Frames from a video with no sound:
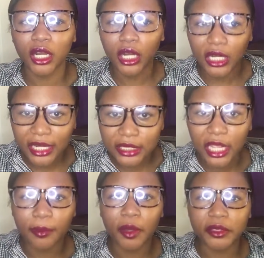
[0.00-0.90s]
that time
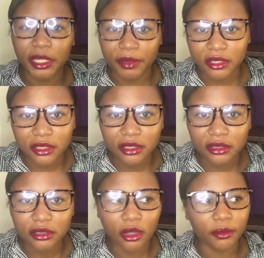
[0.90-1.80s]
I was a mess,
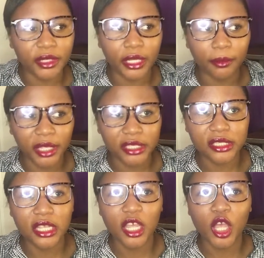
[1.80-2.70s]
complete mess.
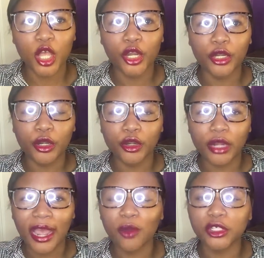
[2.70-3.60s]

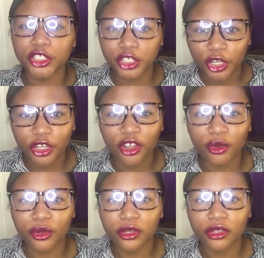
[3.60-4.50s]
I will shut
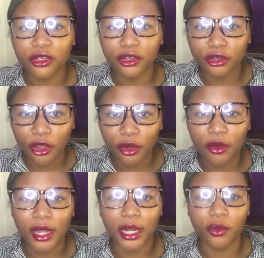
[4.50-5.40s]
down now
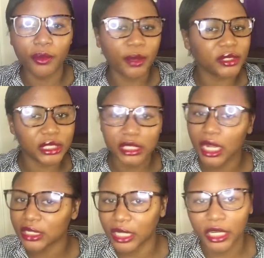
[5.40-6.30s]
and I won't be able to talk
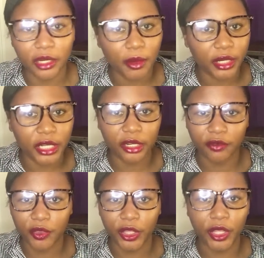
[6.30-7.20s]
to anybody and
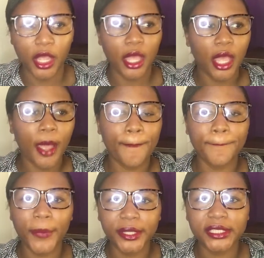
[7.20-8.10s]
everything,
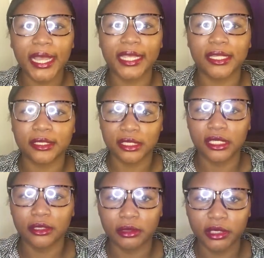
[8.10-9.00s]
but I can
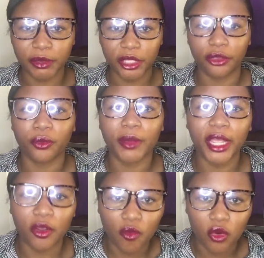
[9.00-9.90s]
still speak through my
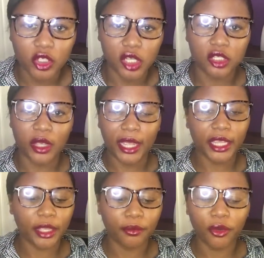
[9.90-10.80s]
emotions. I
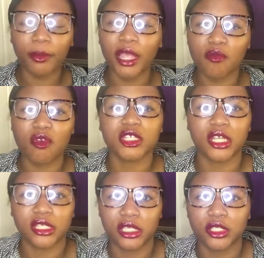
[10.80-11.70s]
can put my
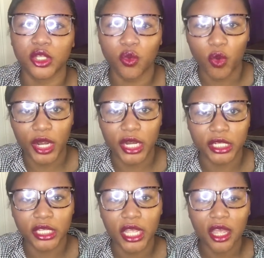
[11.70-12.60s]
emotions into words
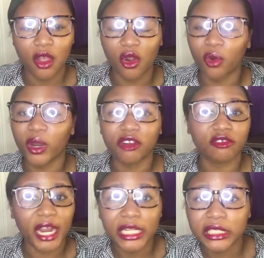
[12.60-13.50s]
or while
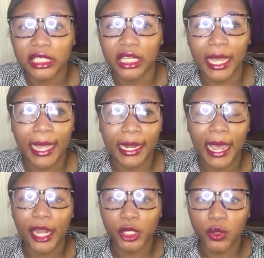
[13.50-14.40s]
writing, and
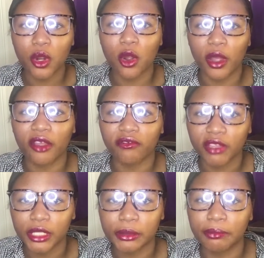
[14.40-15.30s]
I know how I
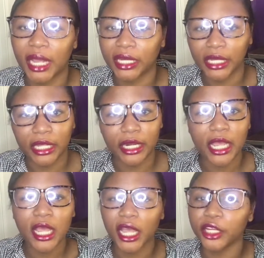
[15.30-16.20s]
feel. Back then
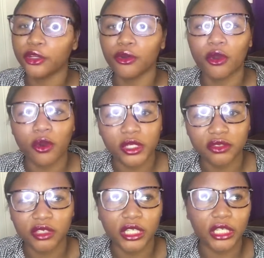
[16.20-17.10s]
I didn't know how I was
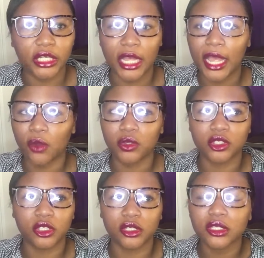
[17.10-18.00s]
feeling. I was
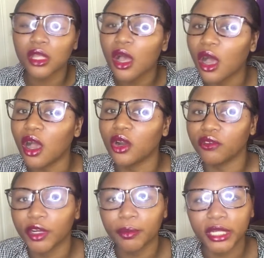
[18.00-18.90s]
just all over
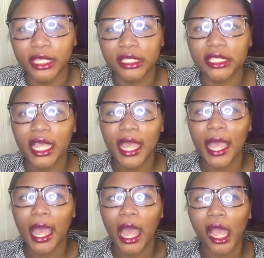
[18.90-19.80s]
the place,
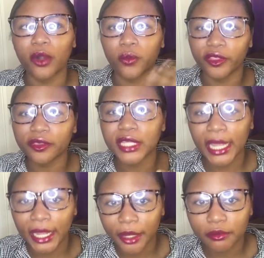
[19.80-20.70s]
and with
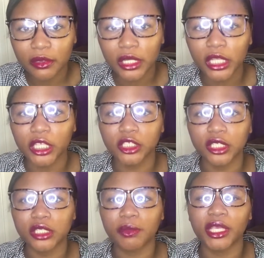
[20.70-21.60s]
time it
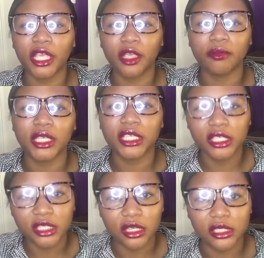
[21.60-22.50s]
just became
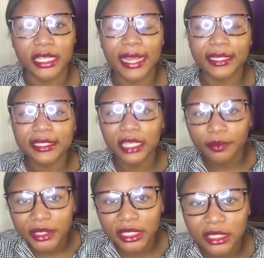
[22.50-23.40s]
easier to
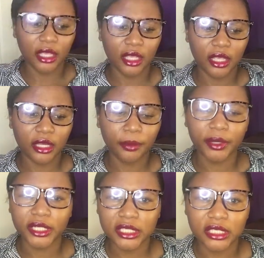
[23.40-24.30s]
accept it. The
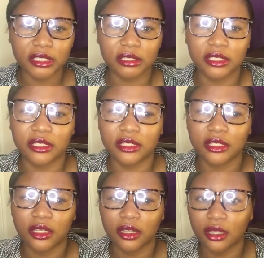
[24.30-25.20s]
person is
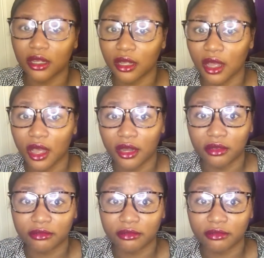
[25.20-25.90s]
gone